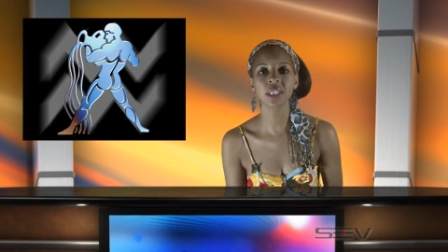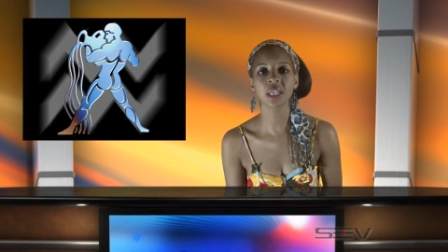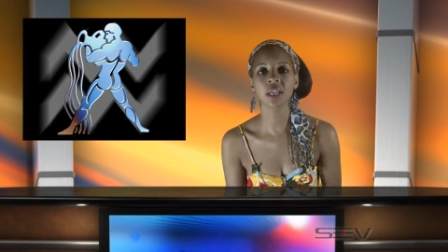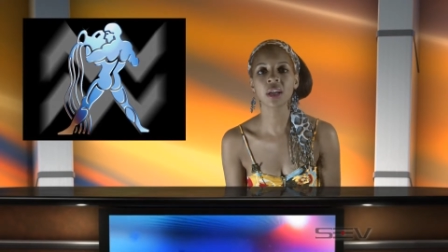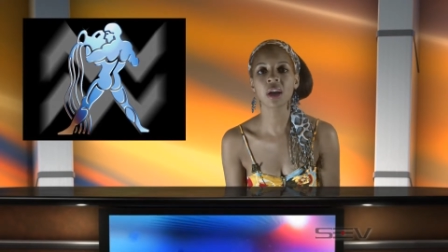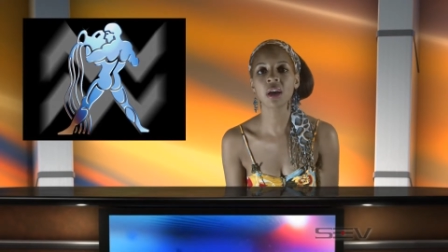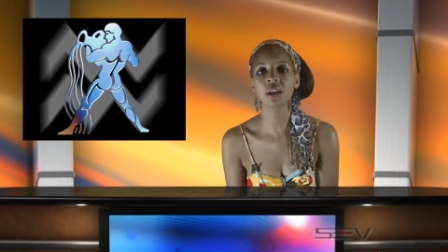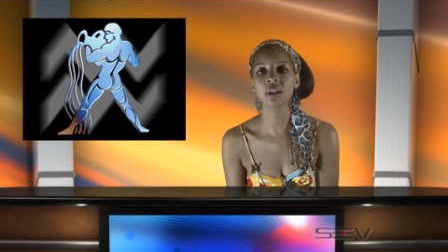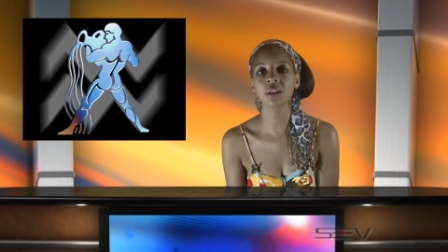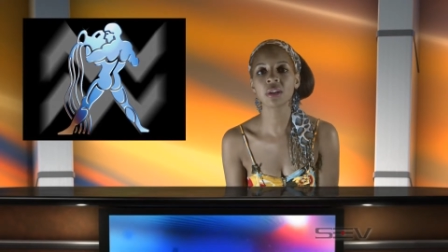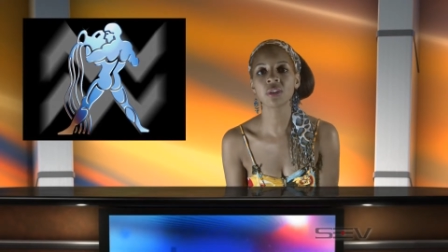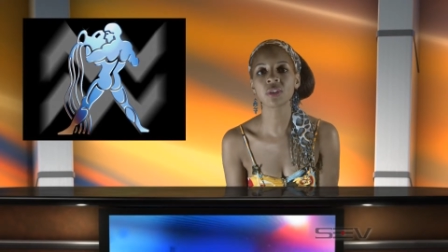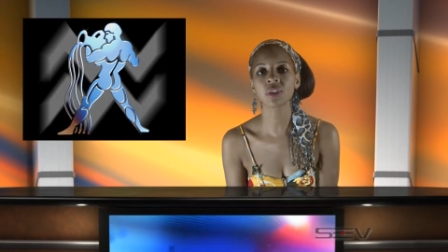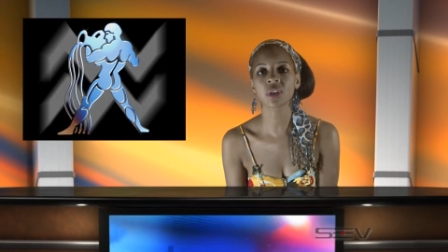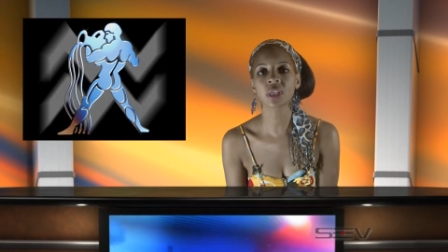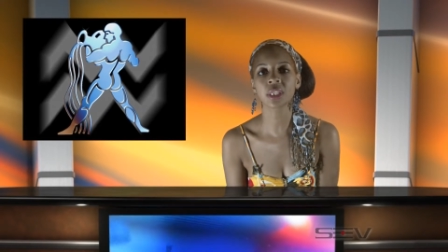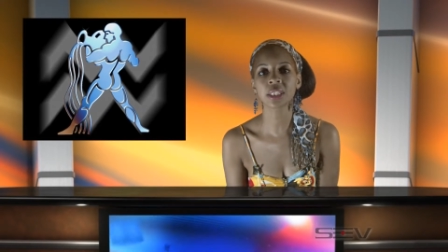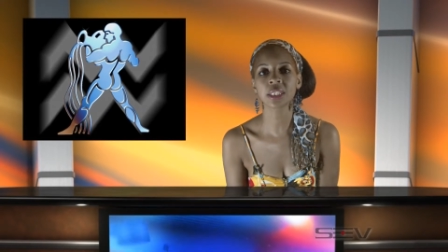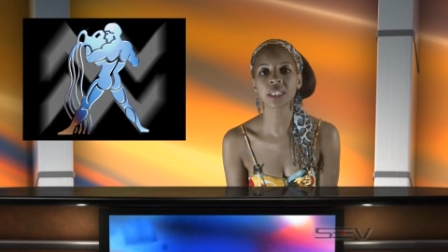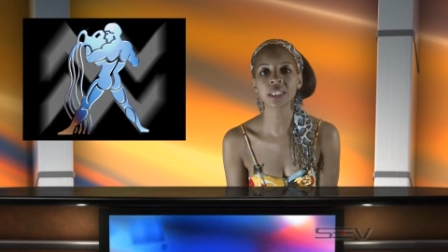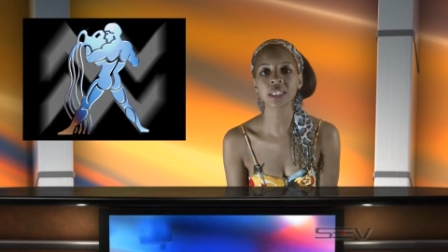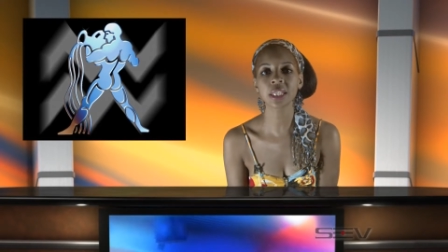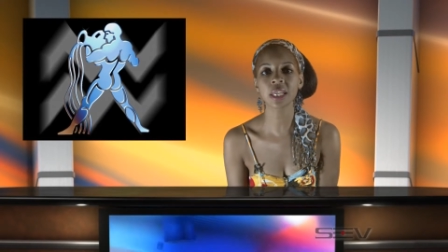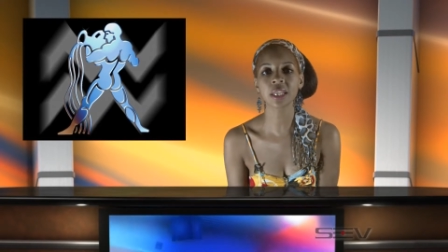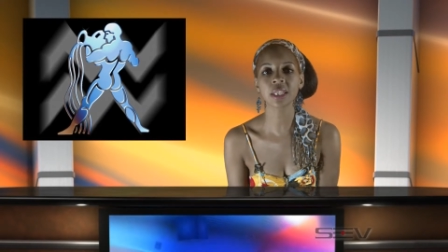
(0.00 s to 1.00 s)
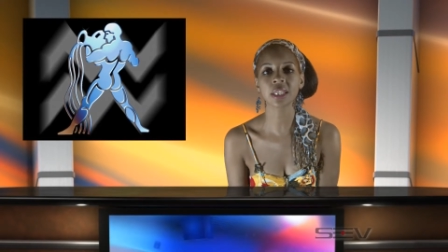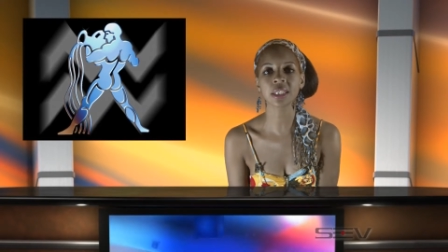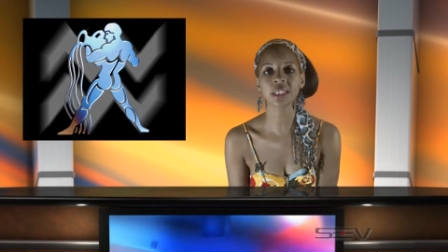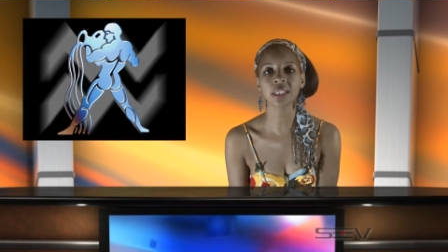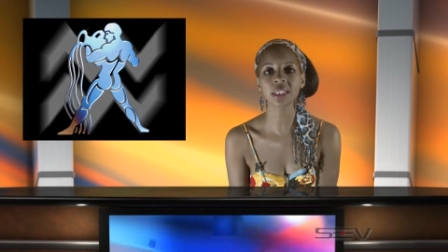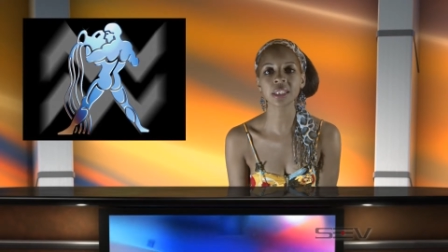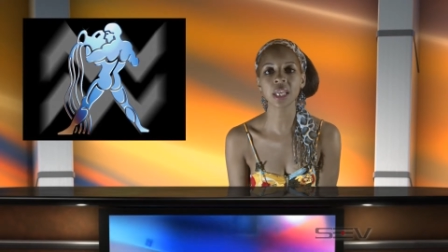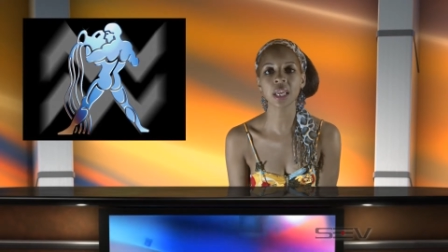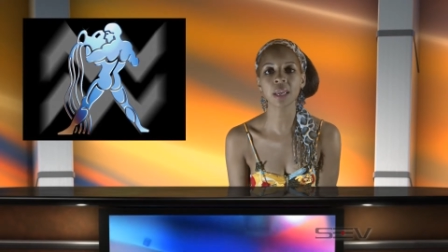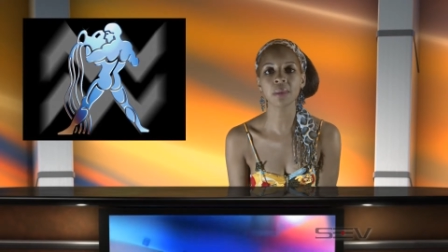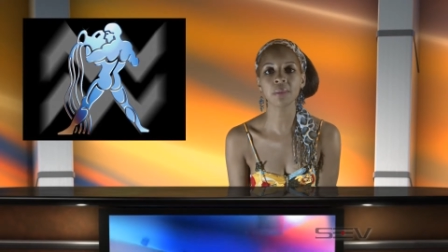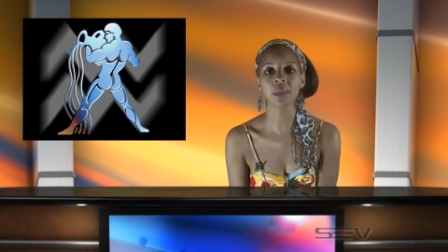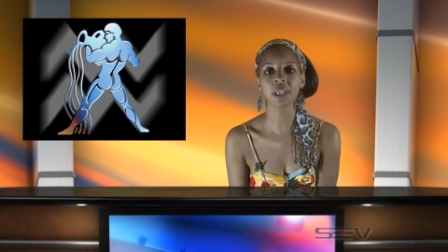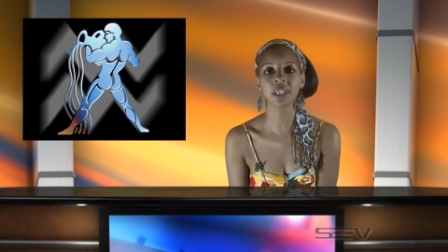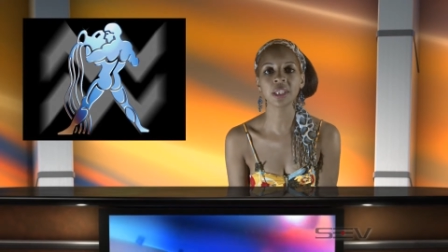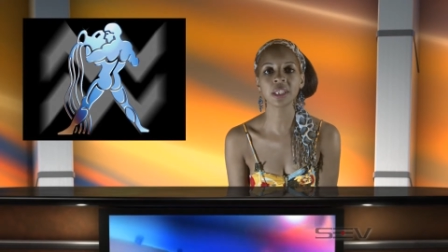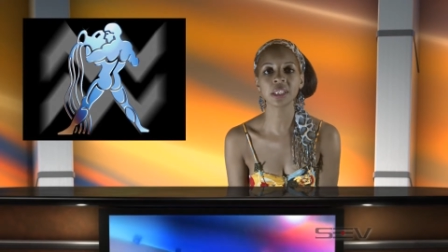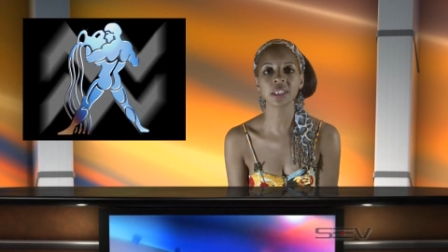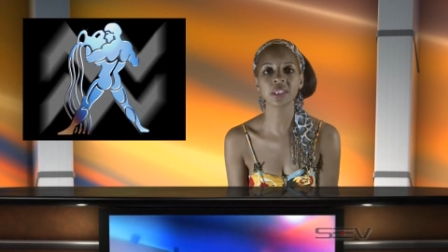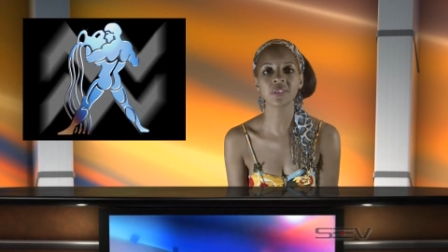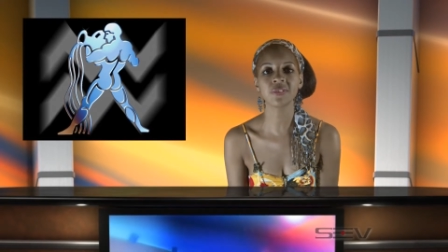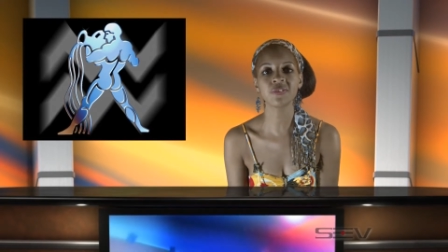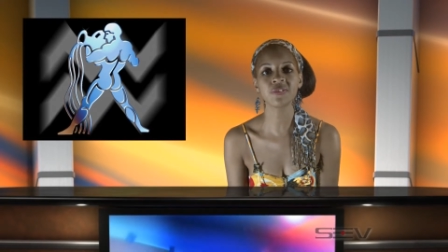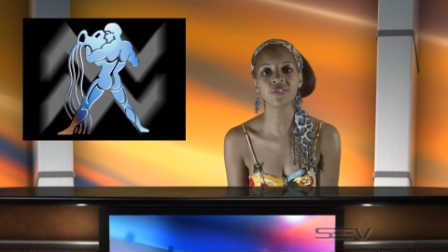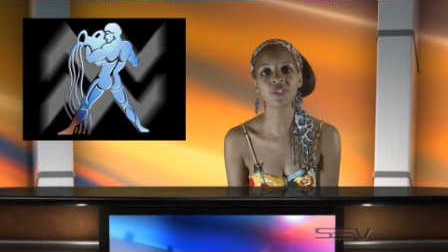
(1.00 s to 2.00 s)
they kind of are going to stay the same in
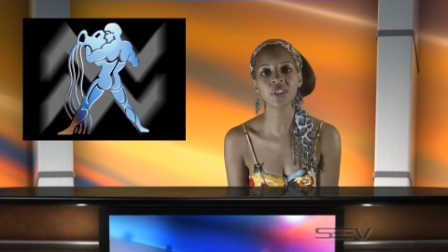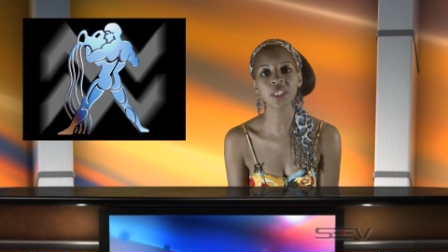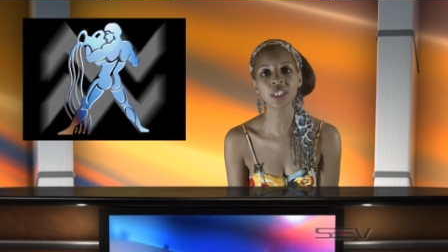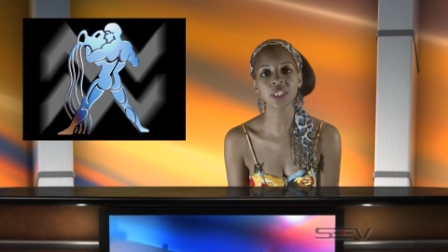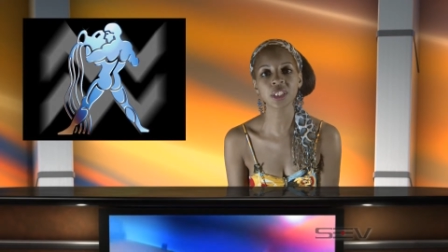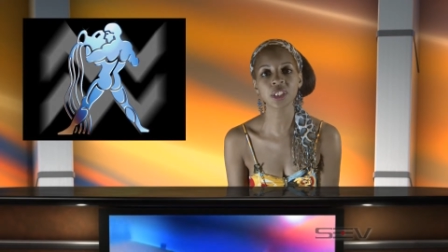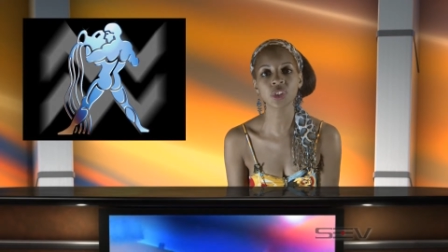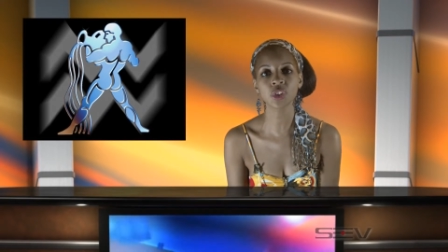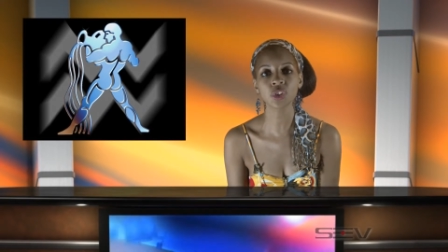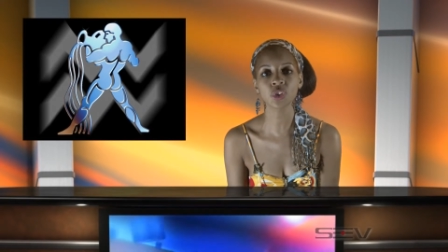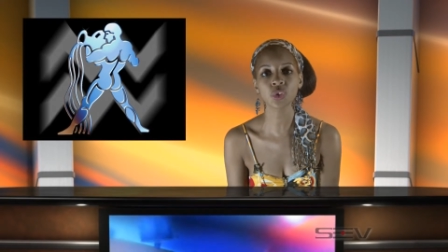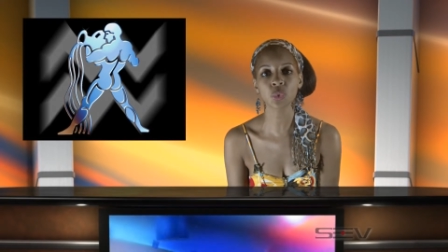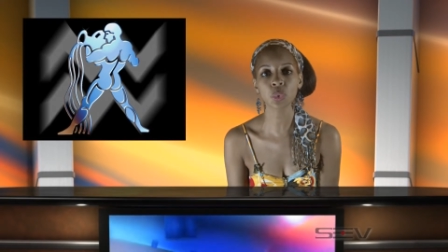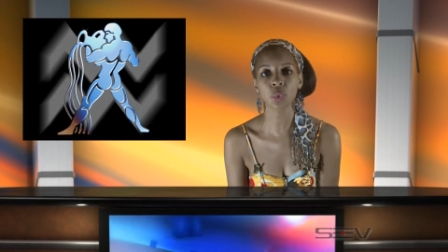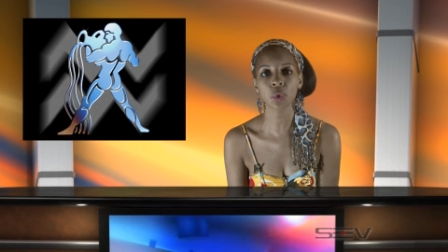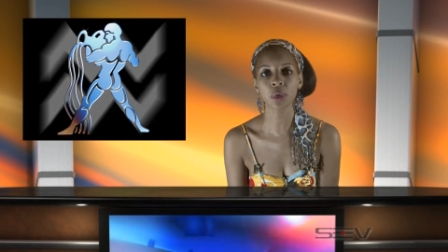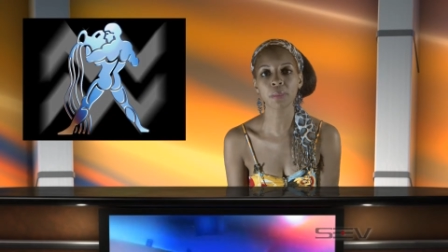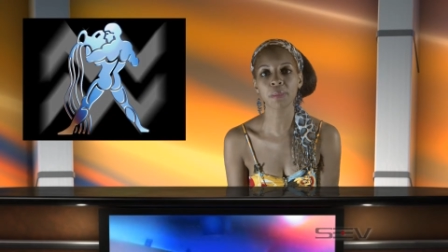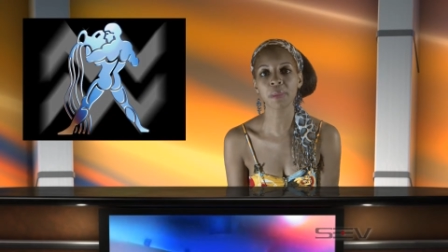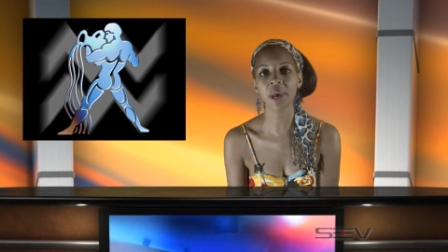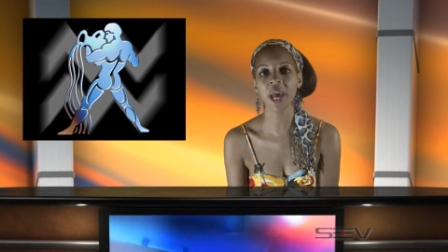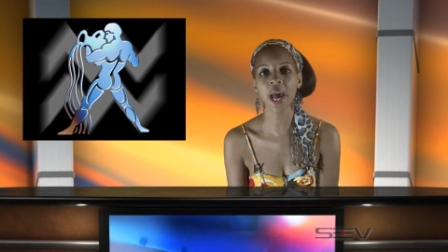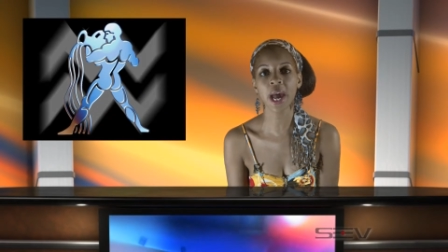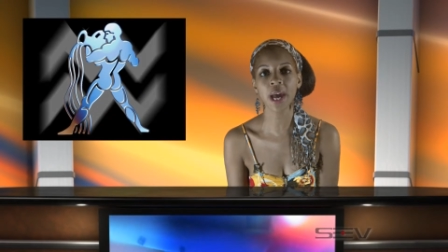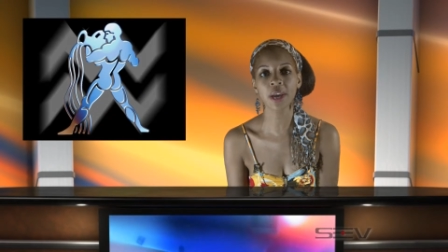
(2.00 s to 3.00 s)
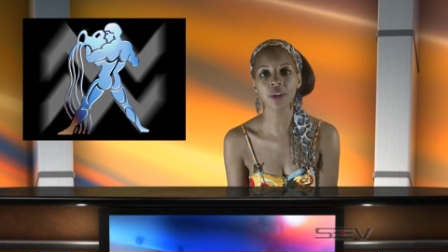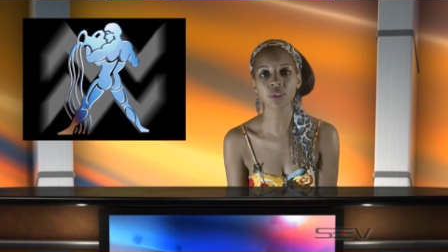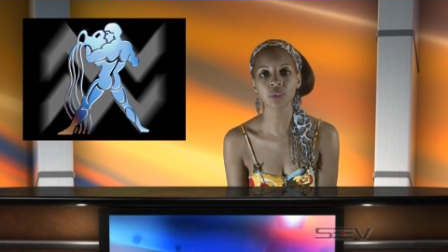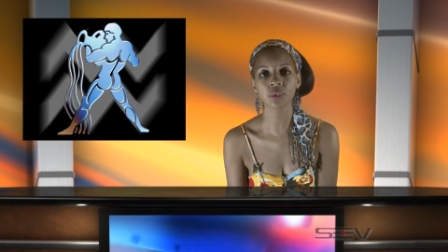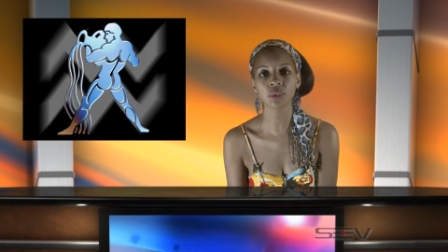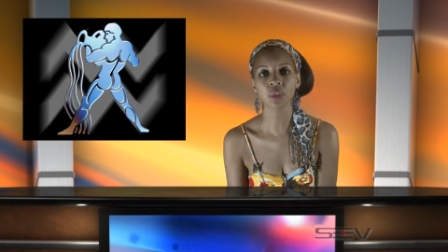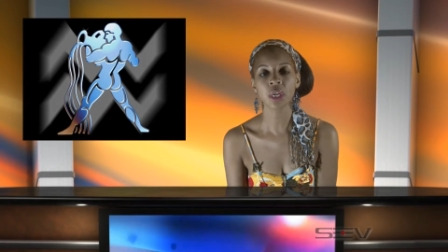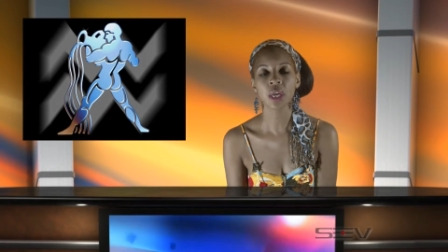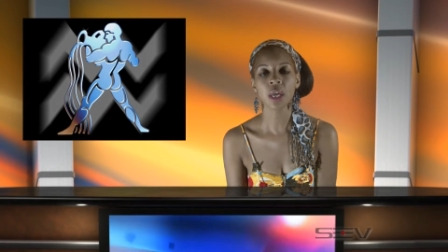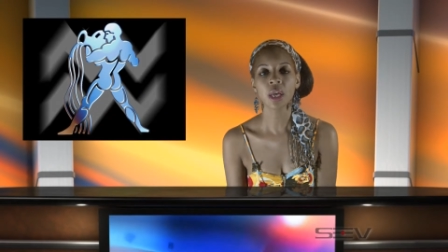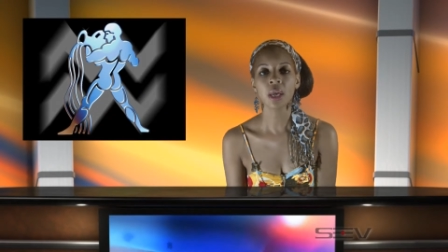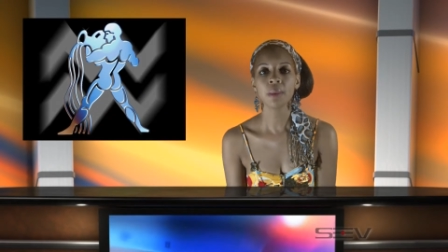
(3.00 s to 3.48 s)
this fixed sort of pattern